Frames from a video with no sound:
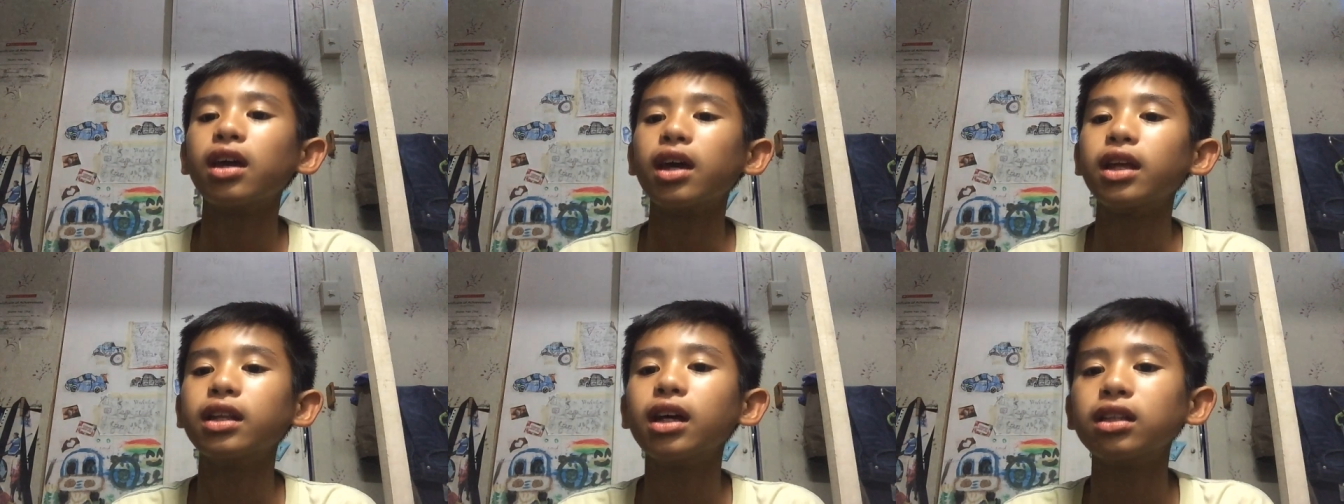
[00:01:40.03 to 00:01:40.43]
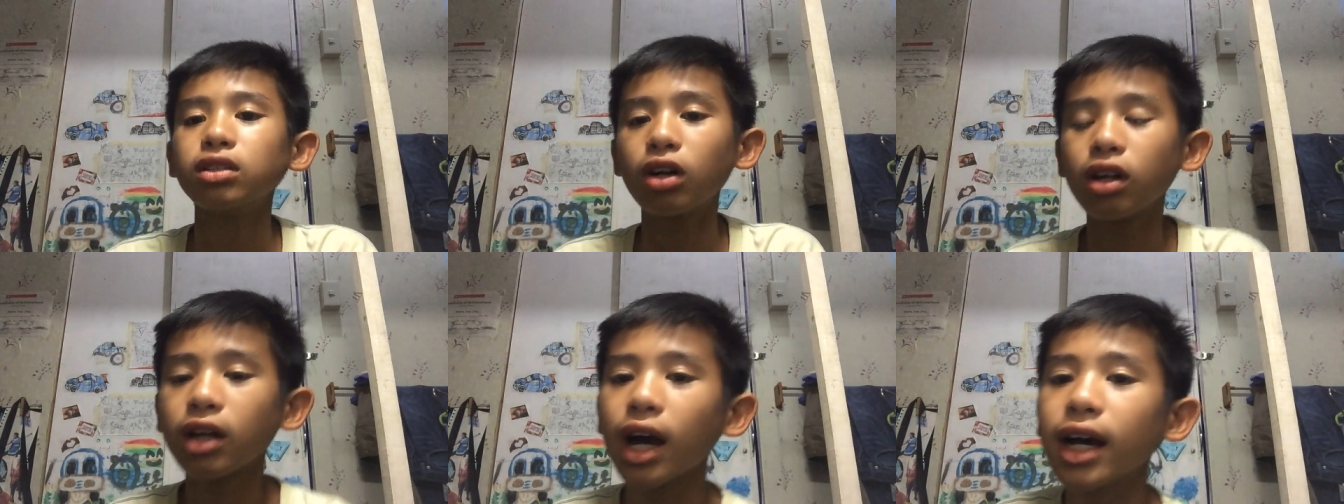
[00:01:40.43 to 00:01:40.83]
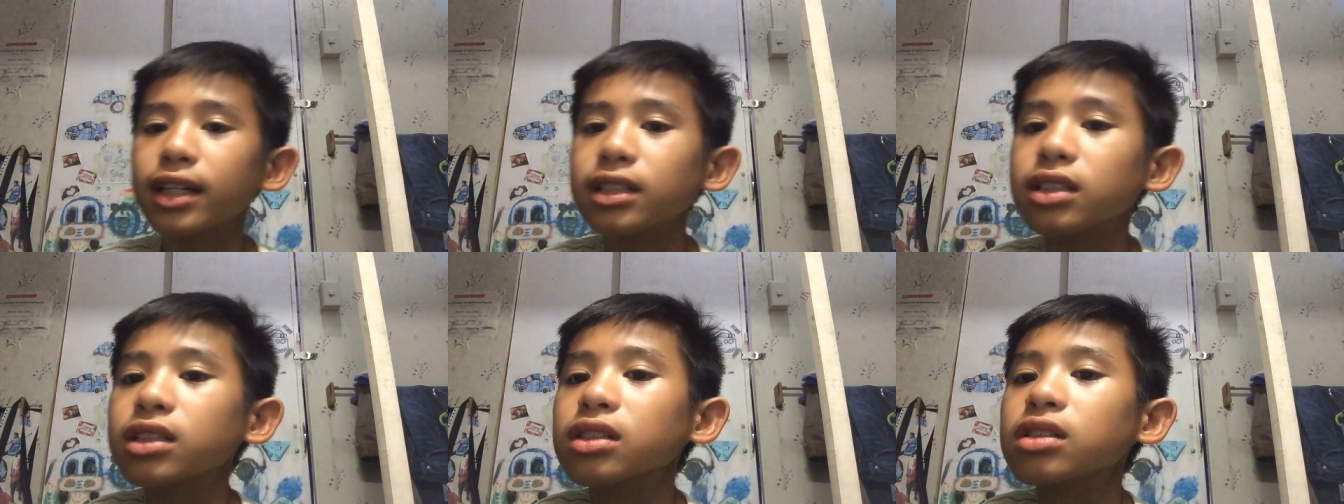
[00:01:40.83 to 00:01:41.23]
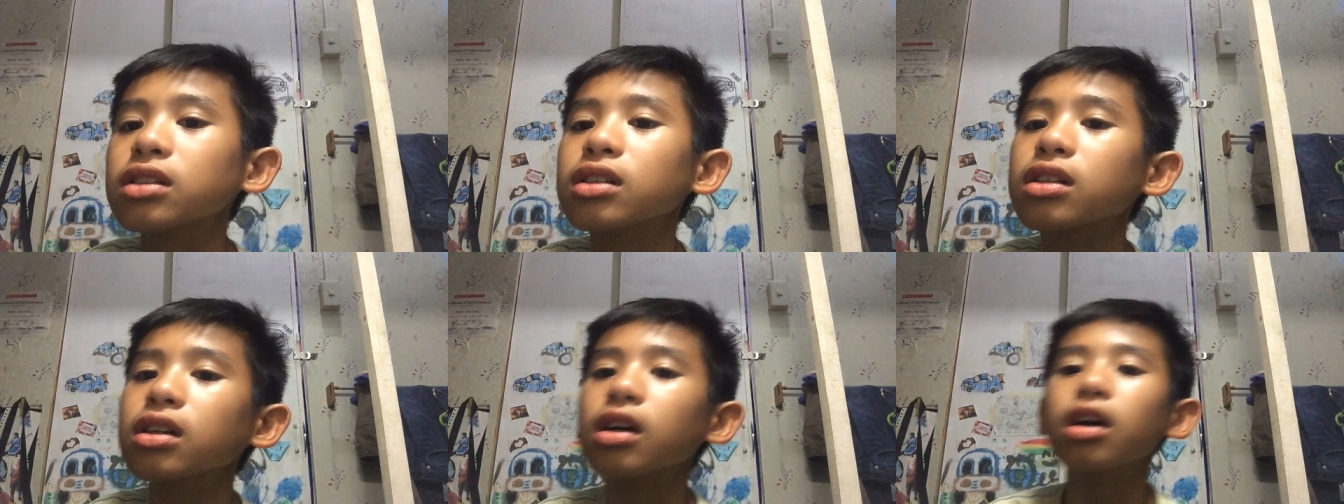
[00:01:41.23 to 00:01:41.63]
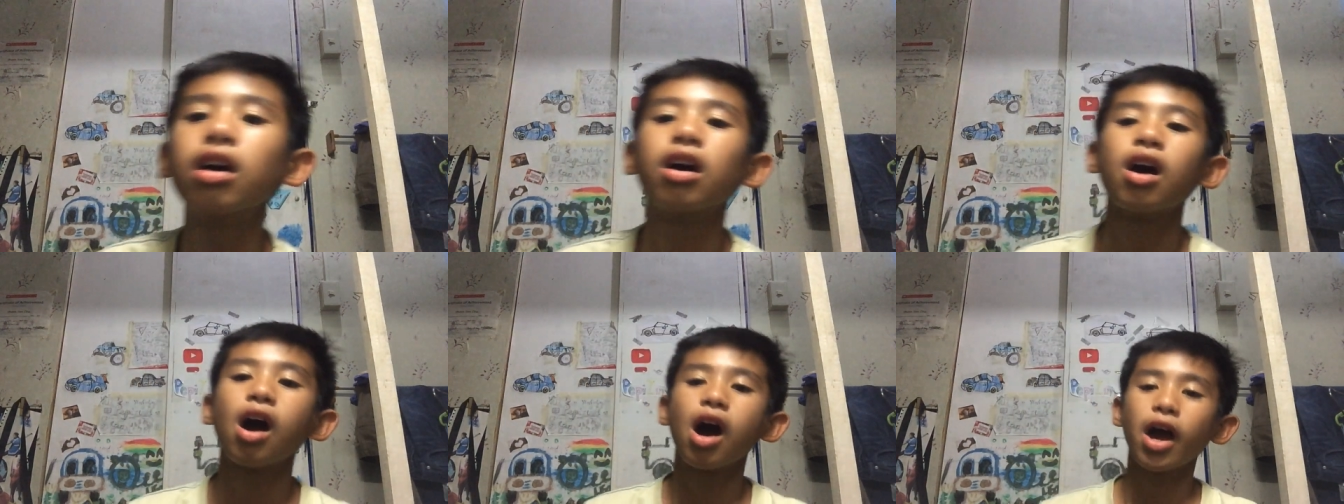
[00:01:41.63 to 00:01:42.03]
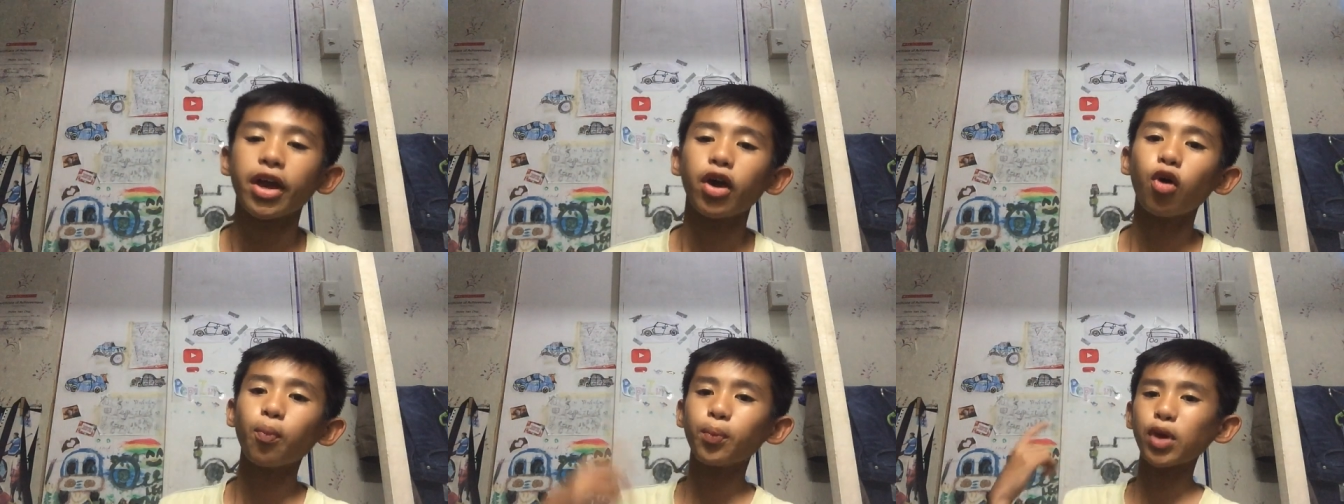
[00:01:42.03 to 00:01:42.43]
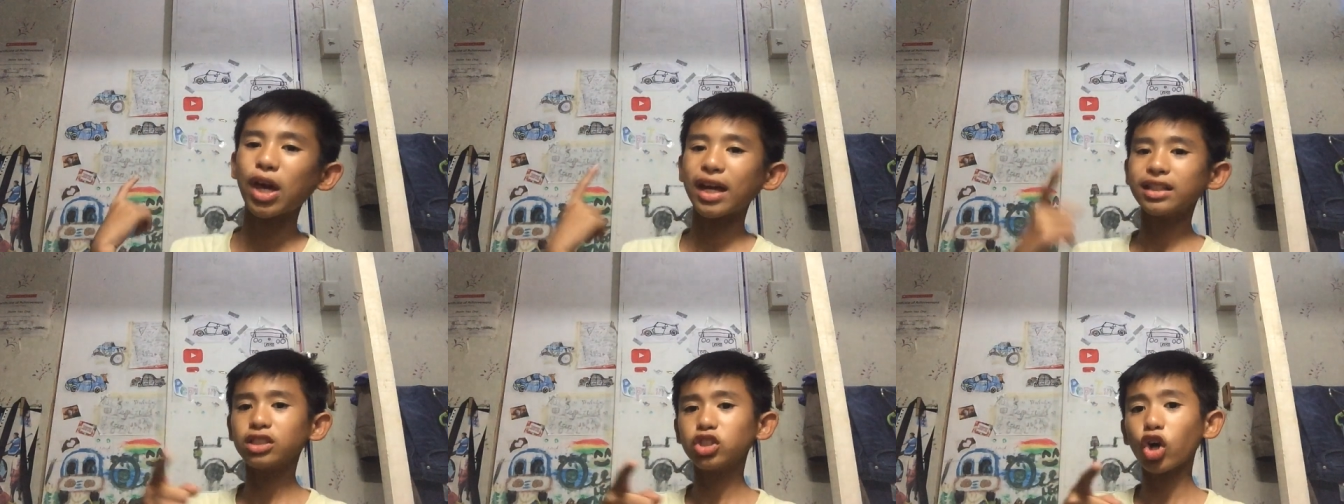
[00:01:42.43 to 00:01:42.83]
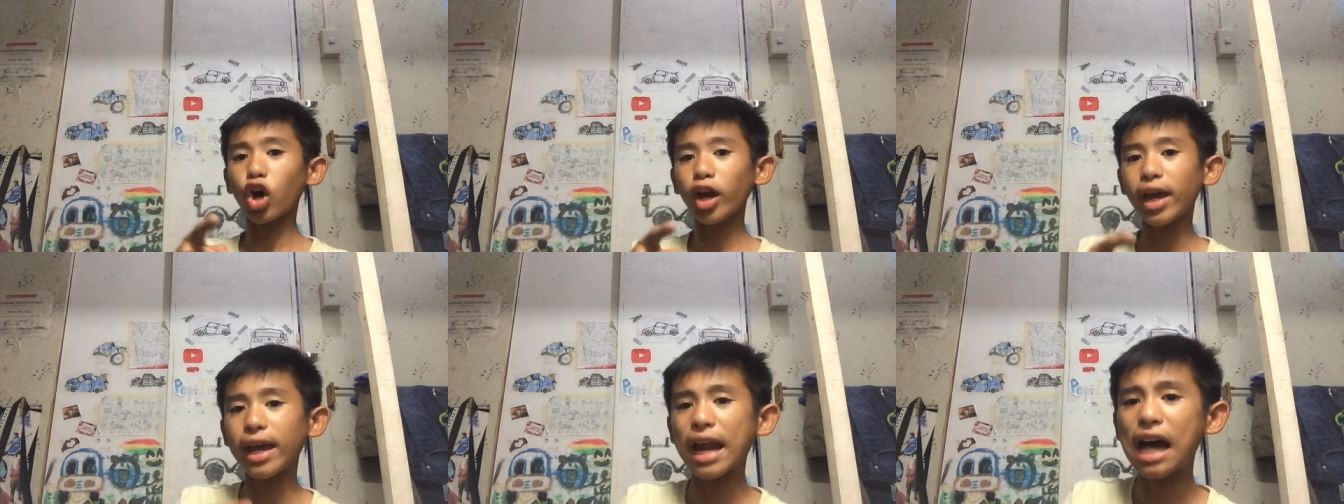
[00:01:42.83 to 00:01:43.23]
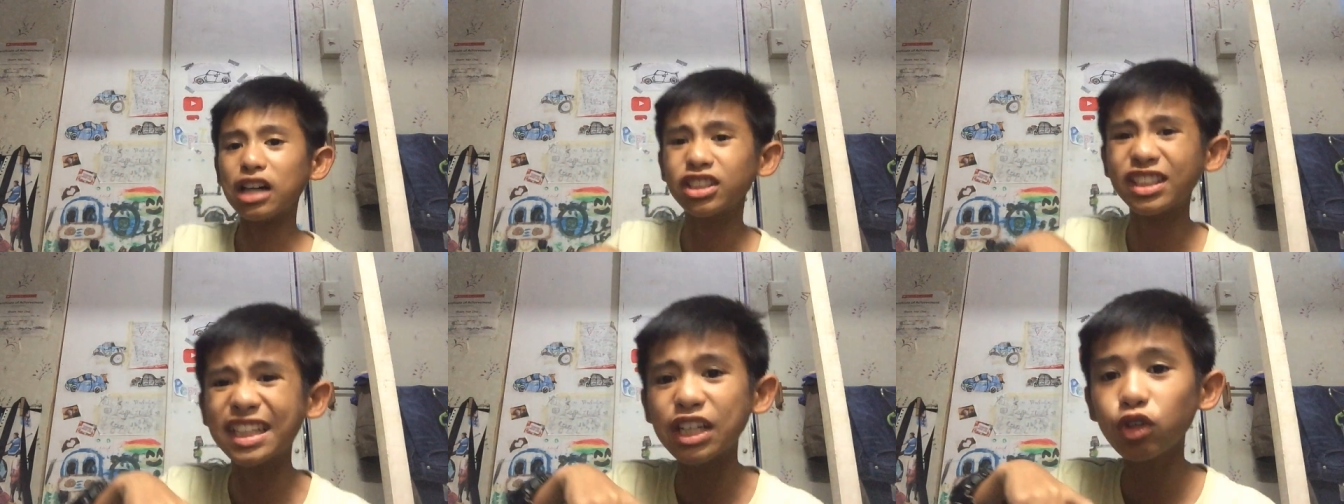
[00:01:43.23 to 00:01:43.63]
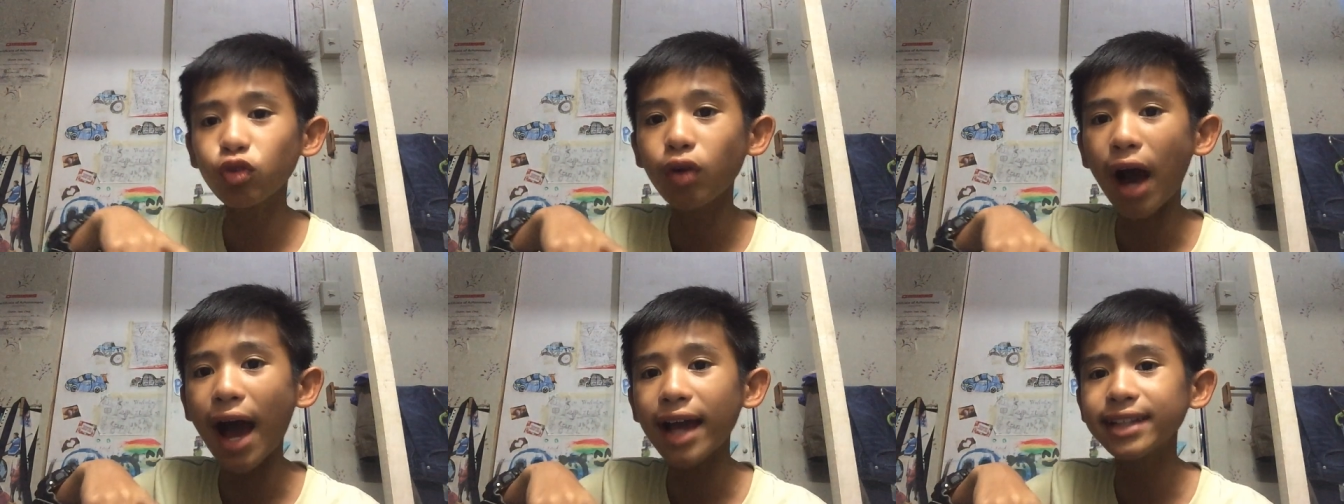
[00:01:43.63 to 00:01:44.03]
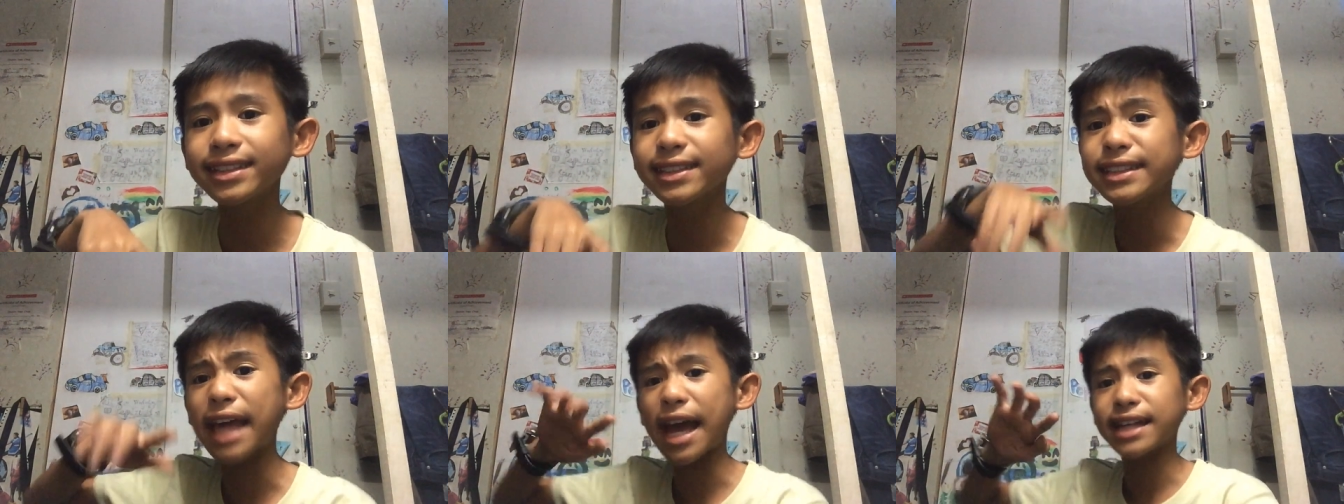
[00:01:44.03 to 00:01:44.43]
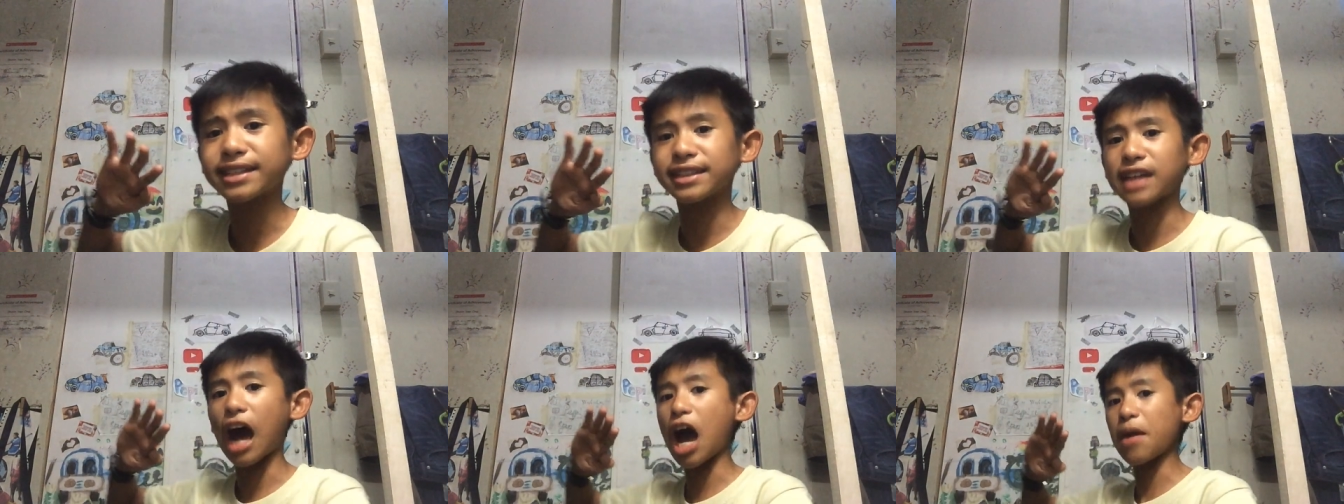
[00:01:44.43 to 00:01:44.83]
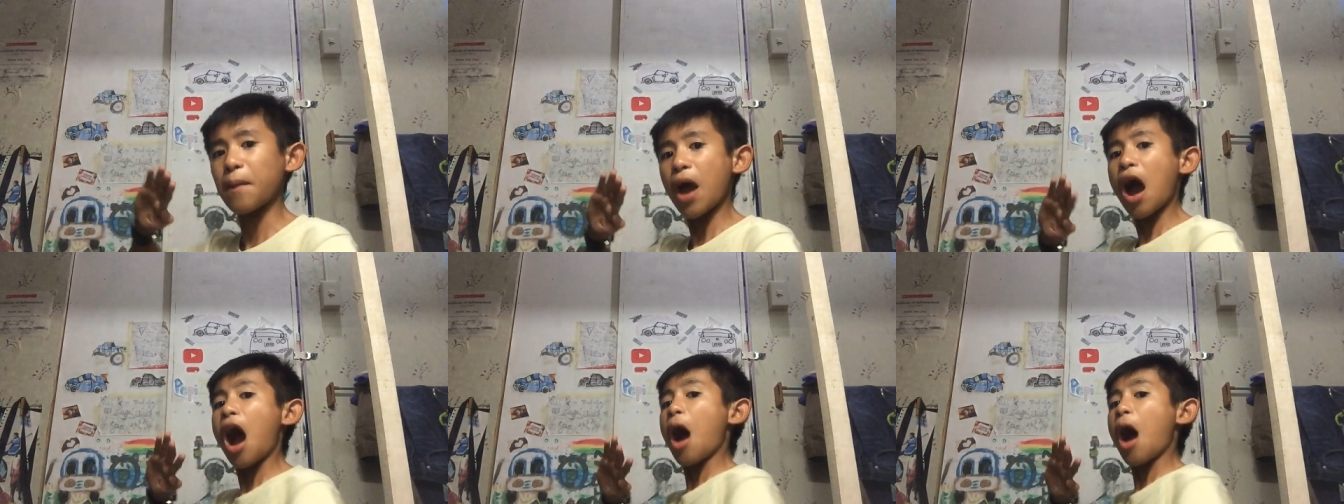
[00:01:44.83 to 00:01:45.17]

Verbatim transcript: And that's all guys. I hope you enjoy and I'll see you guys next time.